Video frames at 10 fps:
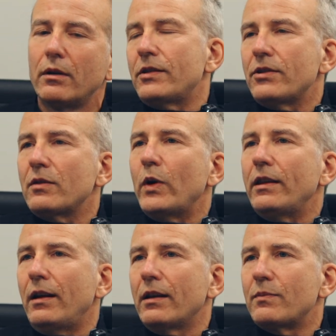This is a way
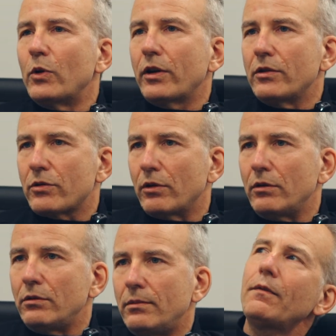that has more
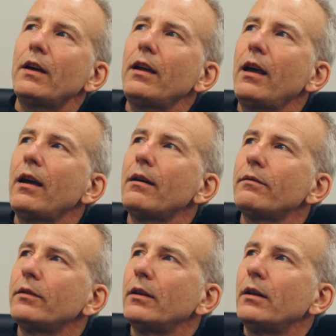control. If I
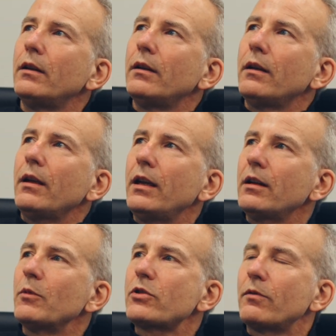have a
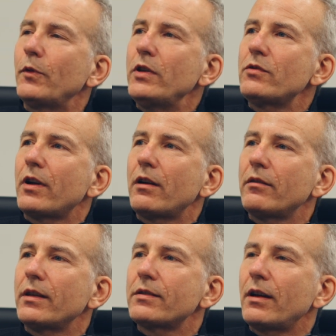commercial freeze
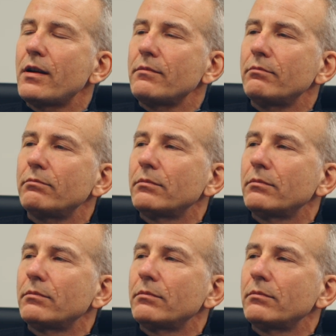dryer that's got